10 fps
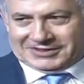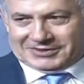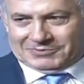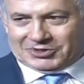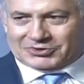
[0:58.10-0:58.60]

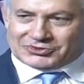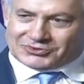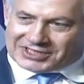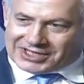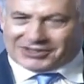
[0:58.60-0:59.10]
because you
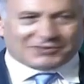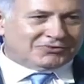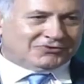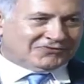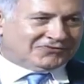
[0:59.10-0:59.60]
cannot
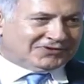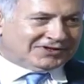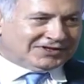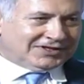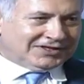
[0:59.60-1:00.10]
move
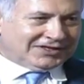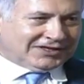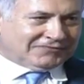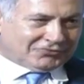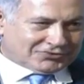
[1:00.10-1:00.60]

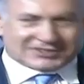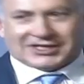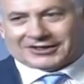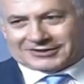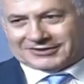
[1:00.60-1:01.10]
if you're
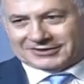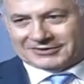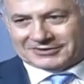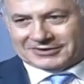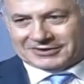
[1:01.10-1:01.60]
stuck.
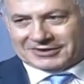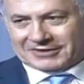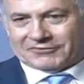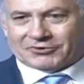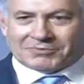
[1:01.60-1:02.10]
If
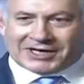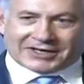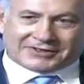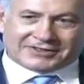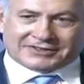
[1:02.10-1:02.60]
you're
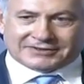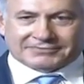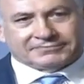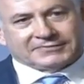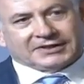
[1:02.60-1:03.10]
mired in
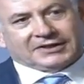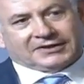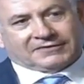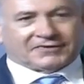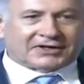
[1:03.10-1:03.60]

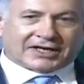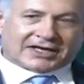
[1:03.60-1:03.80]
very high